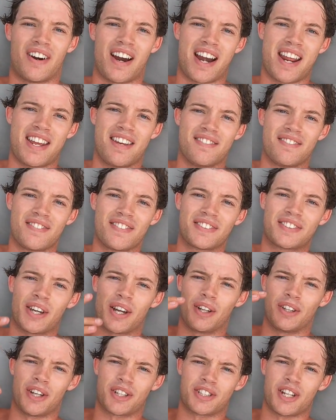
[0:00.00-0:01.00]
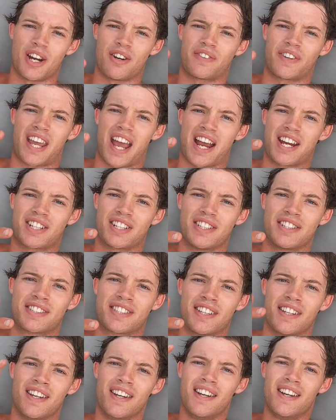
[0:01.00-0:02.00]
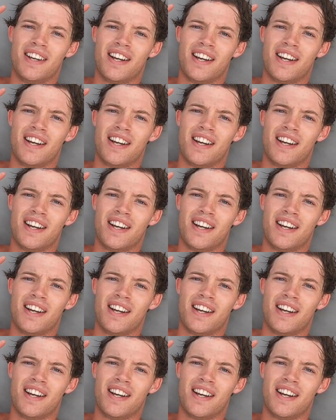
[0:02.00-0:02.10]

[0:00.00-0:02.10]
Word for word: already. Turn on those notifications.